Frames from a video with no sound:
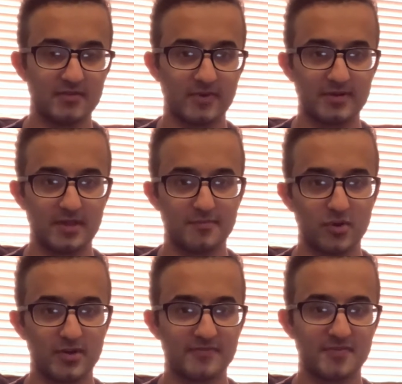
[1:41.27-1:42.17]

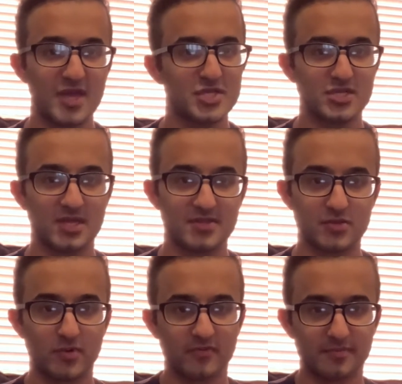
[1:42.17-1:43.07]
important information, and the
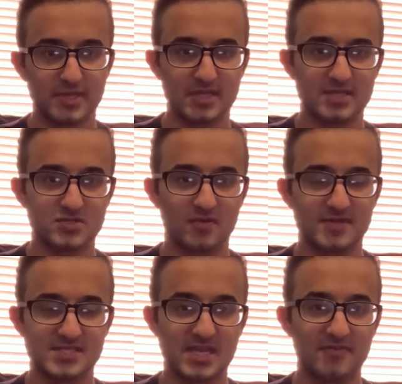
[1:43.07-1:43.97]
other one would be sort of a
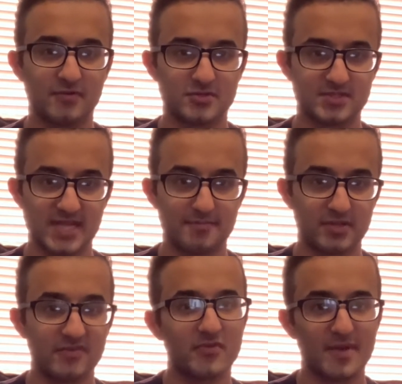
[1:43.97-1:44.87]
scaffold or a
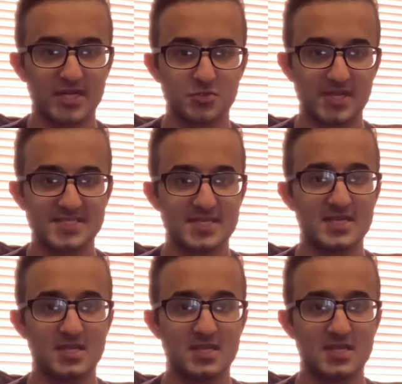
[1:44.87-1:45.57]
template for my actual essay.